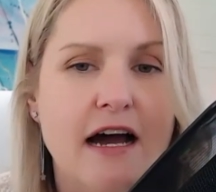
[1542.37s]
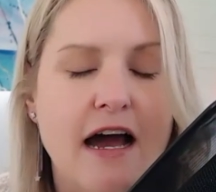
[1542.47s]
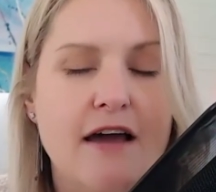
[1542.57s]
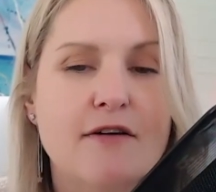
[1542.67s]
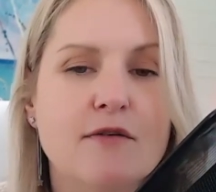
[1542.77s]

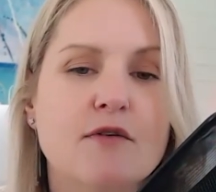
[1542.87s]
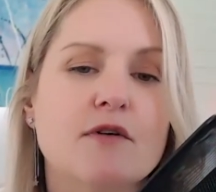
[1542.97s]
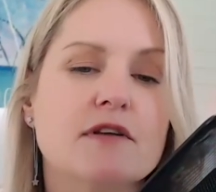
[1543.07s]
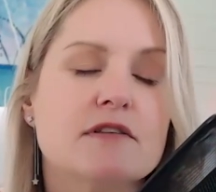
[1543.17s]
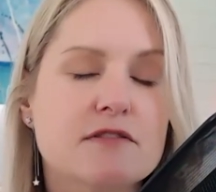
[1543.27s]
I
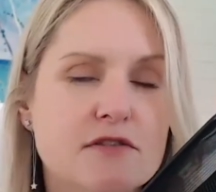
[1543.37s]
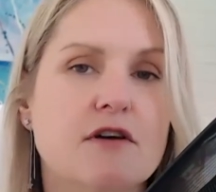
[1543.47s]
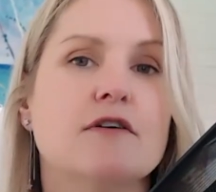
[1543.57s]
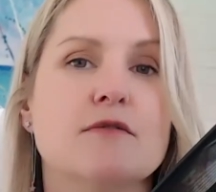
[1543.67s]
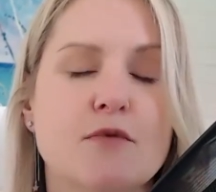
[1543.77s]

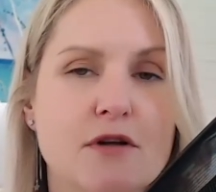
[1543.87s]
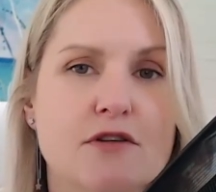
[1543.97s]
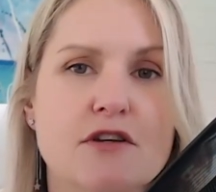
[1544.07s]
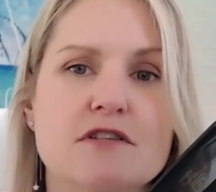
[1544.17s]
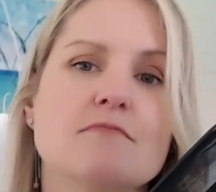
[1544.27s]
so want
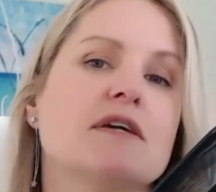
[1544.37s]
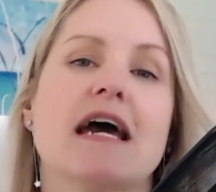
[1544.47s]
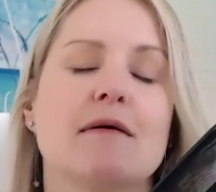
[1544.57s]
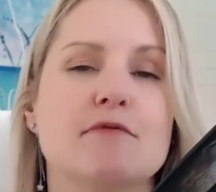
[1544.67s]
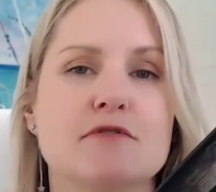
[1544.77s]
you to be
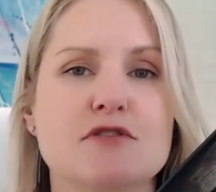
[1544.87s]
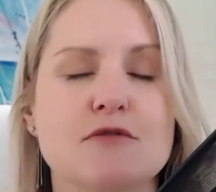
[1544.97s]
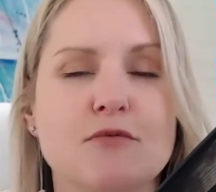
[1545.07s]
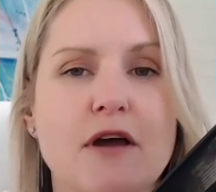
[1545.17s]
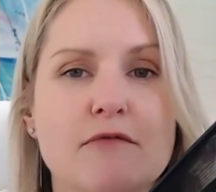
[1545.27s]
able to
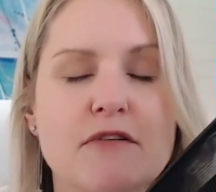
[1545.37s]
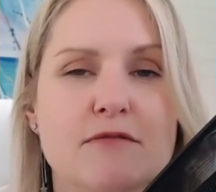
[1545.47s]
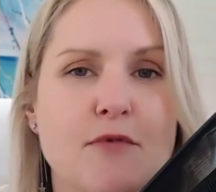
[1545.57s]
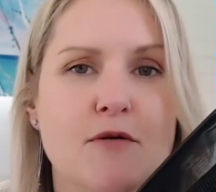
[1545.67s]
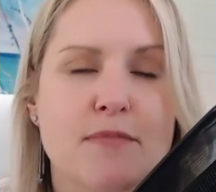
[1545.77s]
work
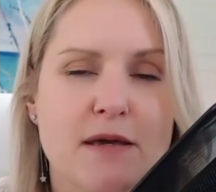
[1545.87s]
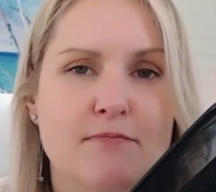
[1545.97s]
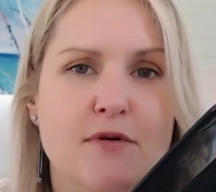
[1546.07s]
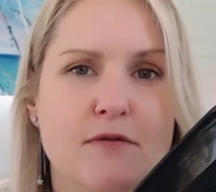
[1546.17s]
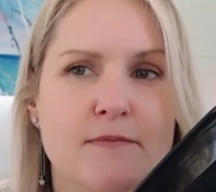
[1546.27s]
with more
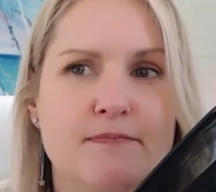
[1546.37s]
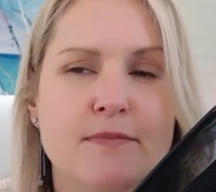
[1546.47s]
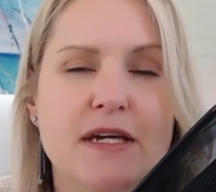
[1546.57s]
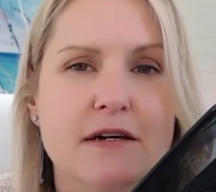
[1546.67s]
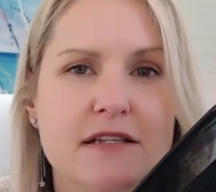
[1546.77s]
people
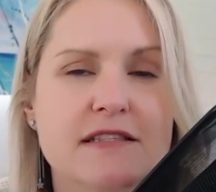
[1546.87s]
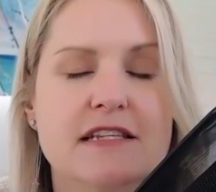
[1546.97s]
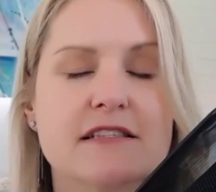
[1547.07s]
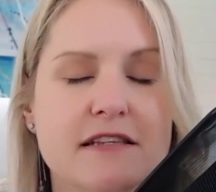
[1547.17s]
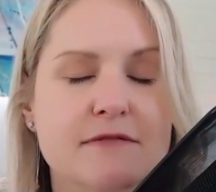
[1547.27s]
because
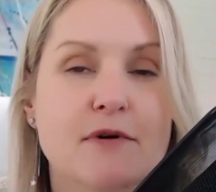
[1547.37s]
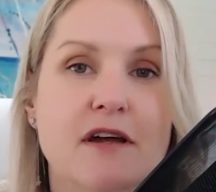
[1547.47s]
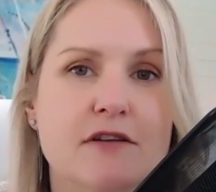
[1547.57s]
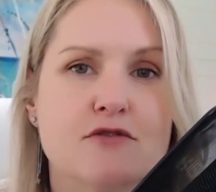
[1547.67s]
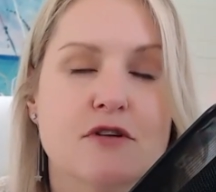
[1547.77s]
this is what
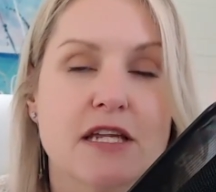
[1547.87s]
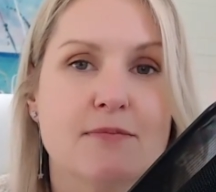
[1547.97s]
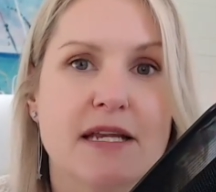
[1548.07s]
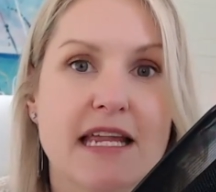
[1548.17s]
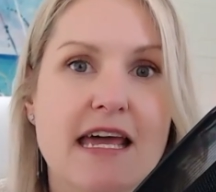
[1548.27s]
I truly
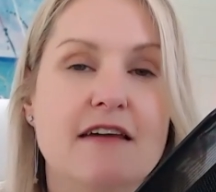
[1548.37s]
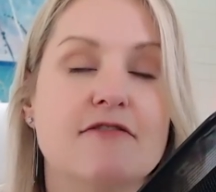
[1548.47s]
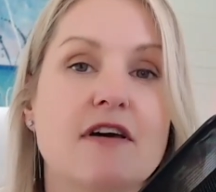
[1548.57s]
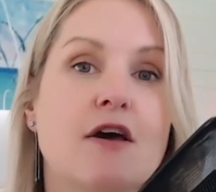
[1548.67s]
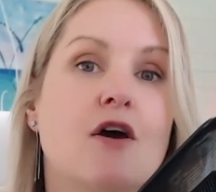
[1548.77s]
believe.
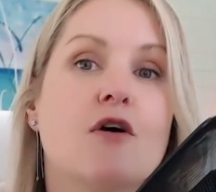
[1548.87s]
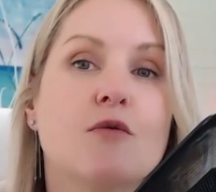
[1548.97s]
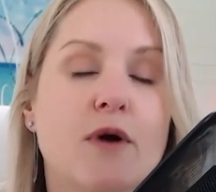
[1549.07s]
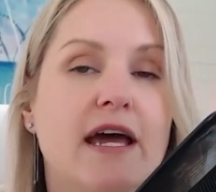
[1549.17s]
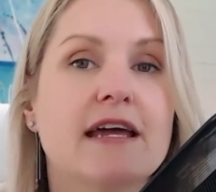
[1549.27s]

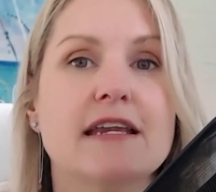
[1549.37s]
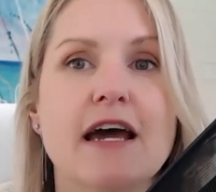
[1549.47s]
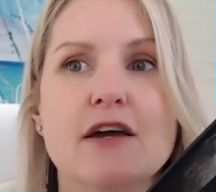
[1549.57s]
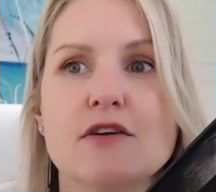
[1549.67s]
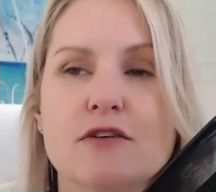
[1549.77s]
When
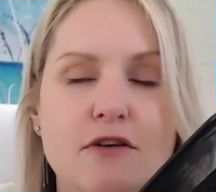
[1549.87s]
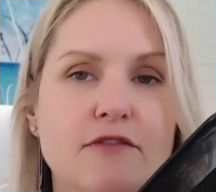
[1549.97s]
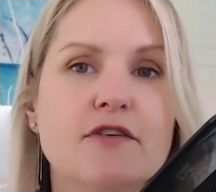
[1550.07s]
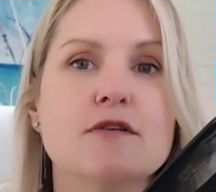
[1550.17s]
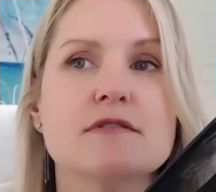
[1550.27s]
you
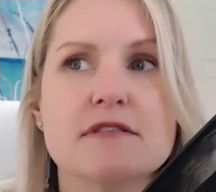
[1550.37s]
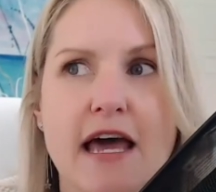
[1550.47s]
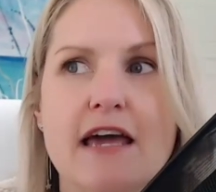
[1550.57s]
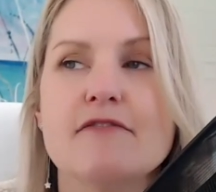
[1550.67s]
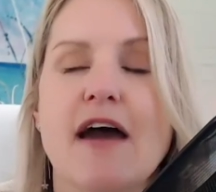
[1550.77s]
feel
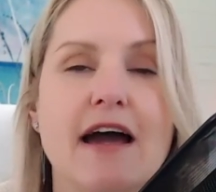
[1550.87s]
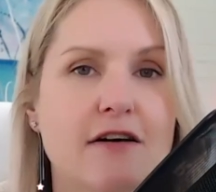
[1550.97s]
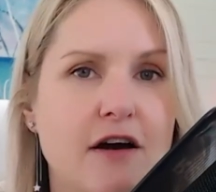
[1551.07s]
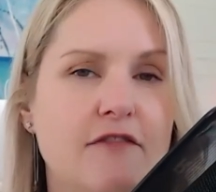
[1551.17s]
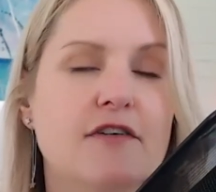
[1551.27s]
safe and
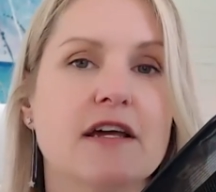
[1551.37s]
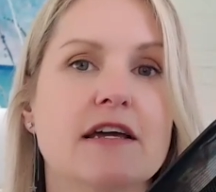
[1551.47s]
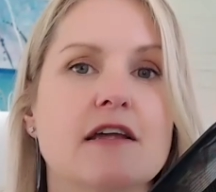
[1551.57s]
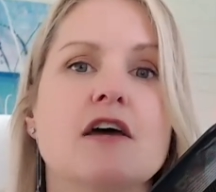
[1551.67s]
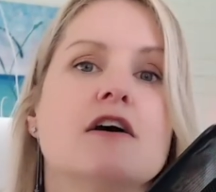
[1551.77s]

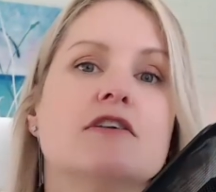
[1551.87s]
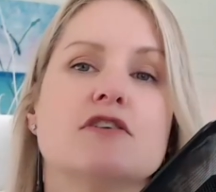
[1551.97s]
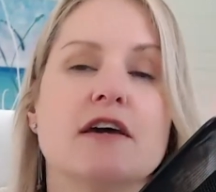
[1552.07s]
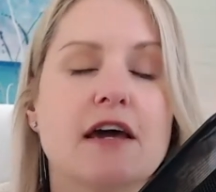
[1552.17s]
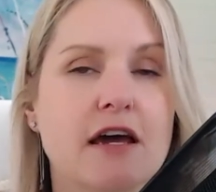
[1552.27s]
confident
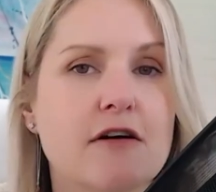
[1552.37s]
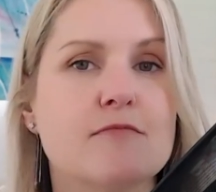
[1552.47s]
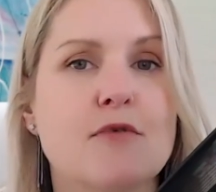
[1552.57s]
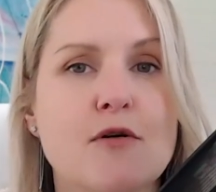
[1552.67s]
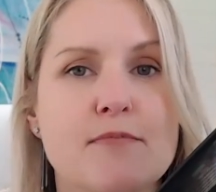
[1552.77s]
to
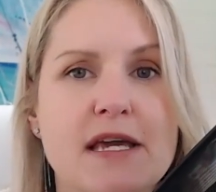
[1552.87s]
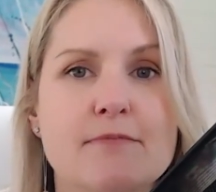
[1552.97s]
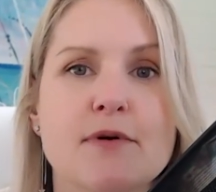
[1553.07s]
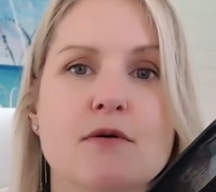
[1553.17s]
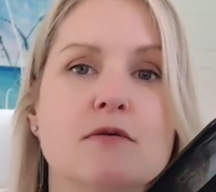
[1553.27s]
help more
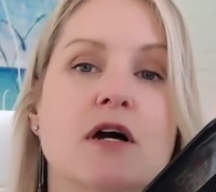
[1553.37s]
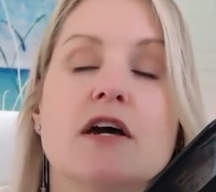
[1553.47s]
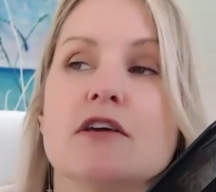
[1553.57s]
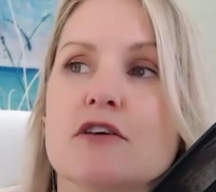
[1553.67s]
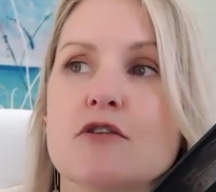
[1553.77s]
people,
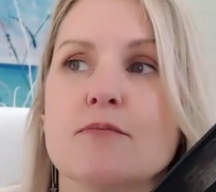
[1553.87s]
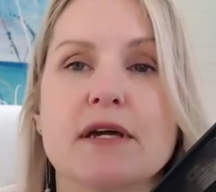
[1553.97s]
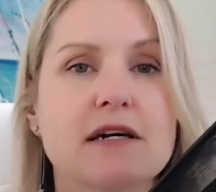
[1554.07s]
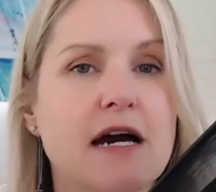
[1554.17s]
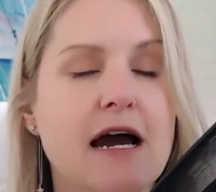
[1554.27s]
you'll
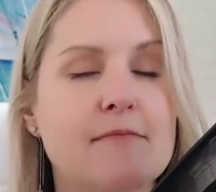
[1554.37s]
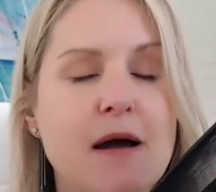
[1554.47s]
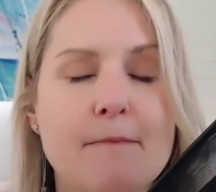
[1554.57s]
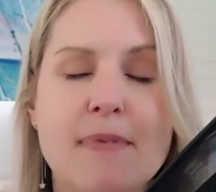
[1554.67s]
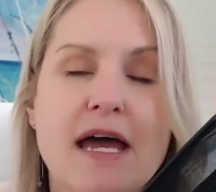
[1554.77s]
become
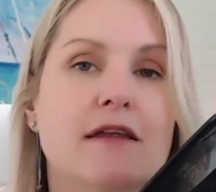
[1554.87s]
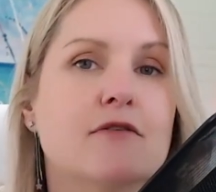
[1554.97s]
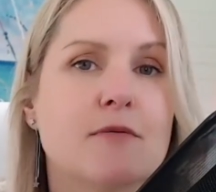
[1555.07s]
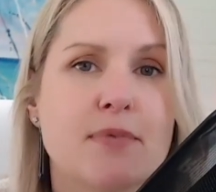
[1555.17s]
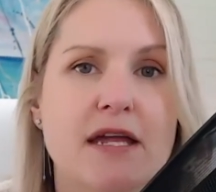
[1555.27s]

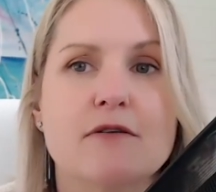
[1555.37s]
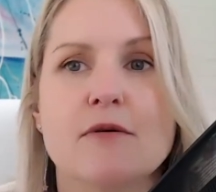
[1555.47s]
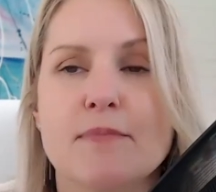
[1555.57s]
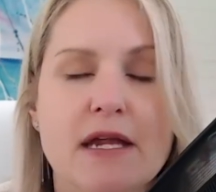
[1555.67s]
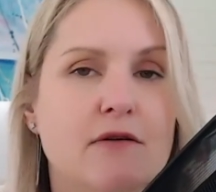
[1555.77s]
better and better
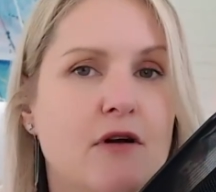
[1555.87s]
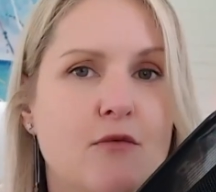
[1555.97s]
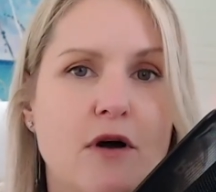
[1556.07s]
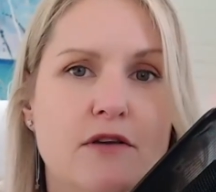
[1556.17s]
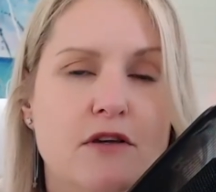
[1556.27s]
and better at
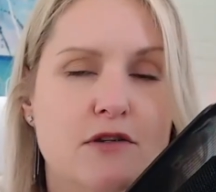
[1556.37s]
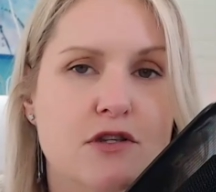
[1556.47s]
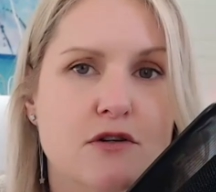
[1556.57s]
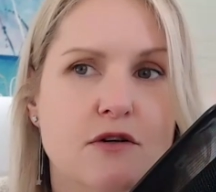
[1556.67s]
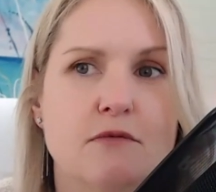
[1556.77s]
what you
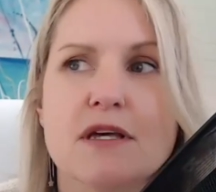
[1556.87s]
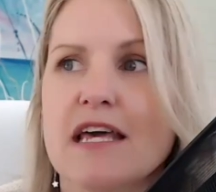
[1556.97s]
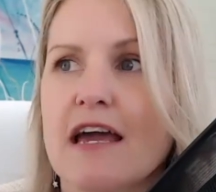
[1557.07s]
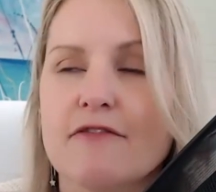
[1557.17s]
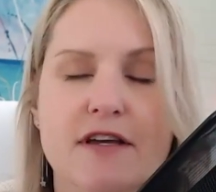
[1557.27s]
do with
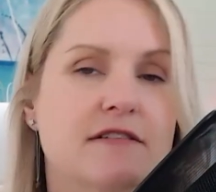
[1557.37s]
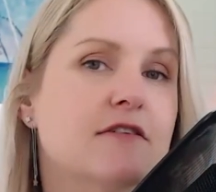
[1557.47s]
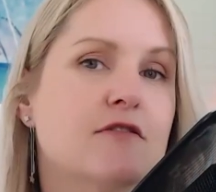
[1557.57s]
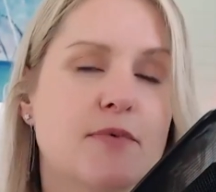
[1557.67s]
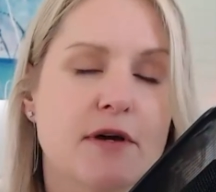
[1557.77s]
every
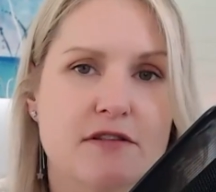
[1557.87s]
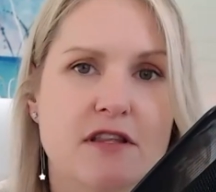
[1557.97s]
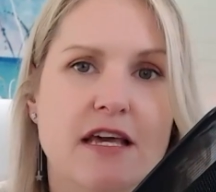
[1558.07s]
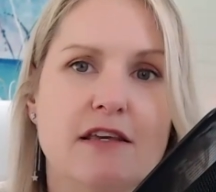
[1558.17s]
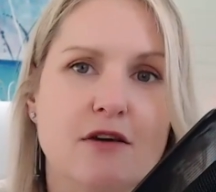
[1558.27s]
single person
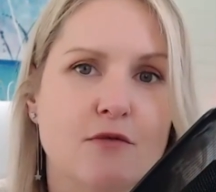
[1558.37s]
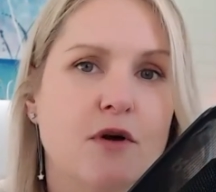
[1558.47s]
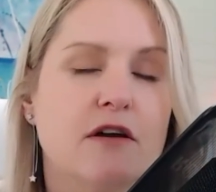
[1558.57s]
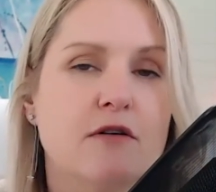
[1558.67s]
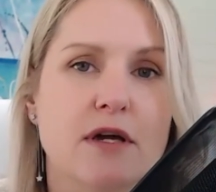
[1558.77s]
that you
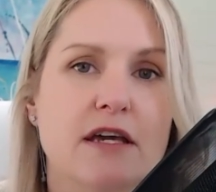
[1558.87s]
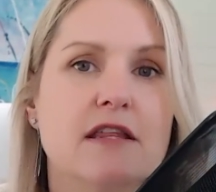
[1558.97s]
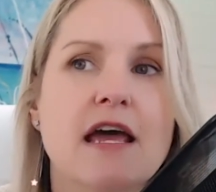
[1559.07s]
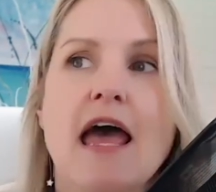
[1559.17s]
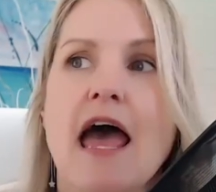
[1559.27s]
work with.
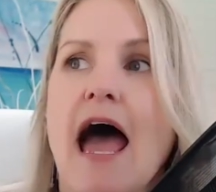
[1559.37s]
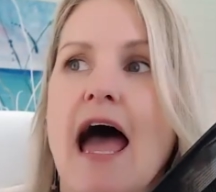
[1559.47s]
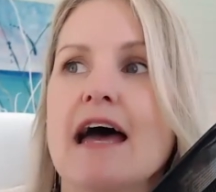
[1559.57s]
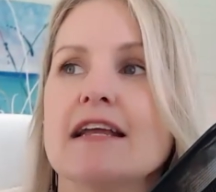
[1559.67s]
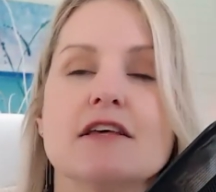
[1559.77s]

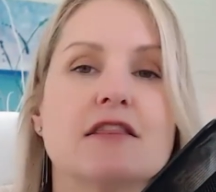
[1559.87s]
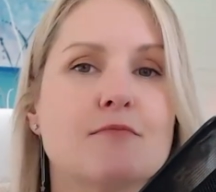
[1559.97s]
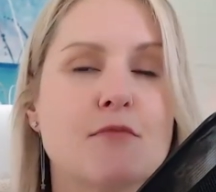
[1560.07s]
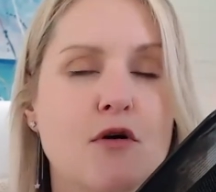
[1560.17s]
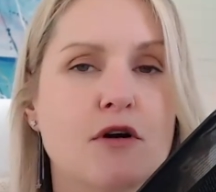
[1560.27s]
And the
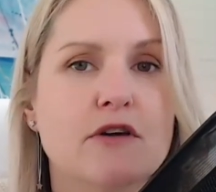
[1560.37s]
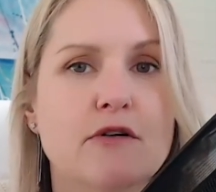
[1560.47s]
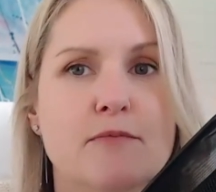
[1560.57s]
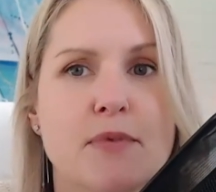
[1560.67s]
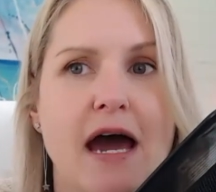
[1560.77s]
more you
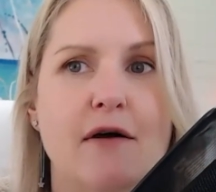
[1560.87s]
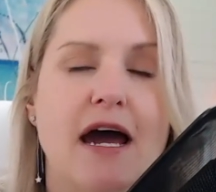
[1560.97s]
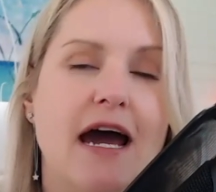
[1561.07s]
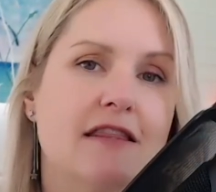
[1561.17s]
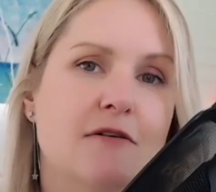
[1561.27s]
empower
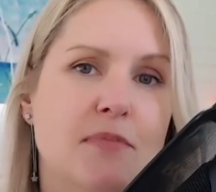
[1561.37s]
other